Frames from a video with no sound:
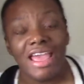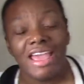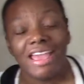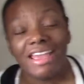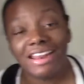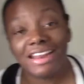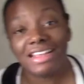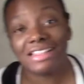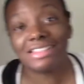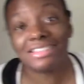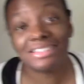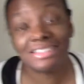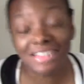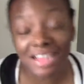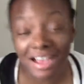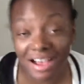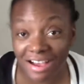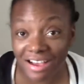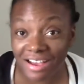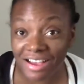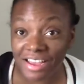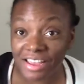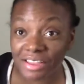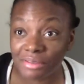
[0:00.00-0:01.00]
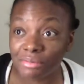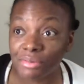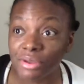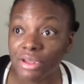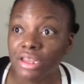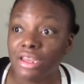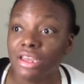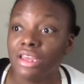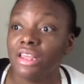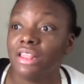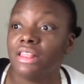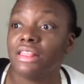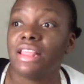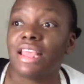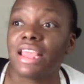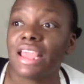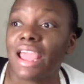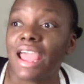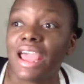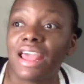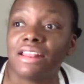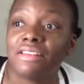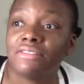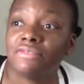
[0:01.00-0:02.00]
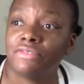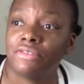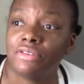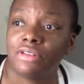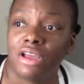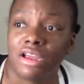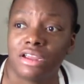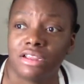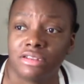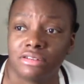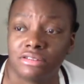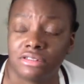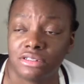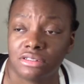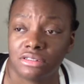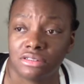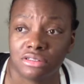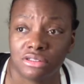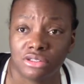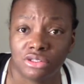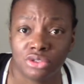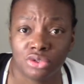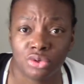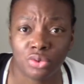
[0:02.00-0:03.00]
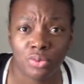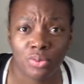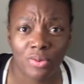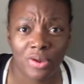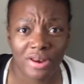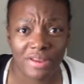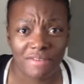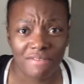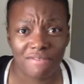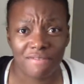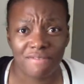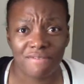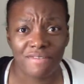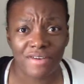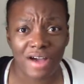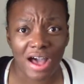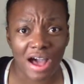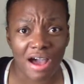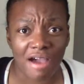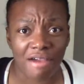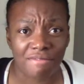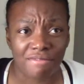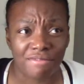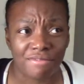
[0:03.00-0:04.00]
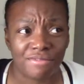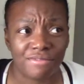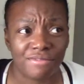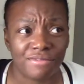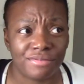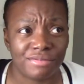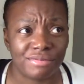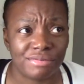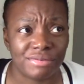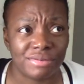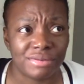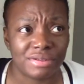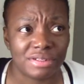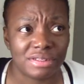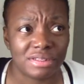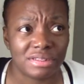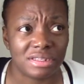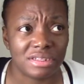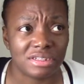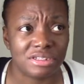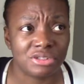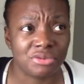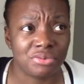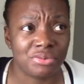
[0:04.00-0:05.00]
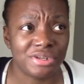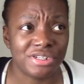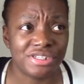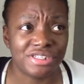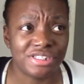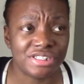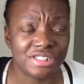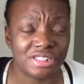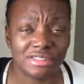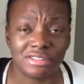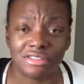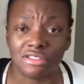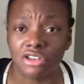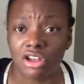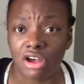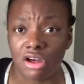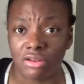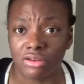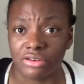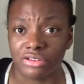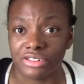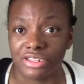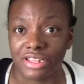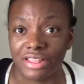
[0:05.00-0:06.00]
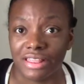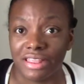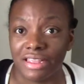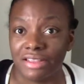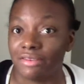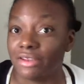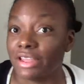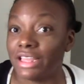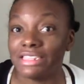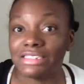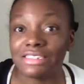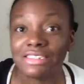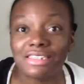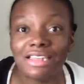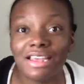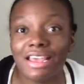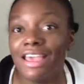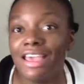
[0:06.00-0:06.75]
and at the time they had it for like $26, I think. It's,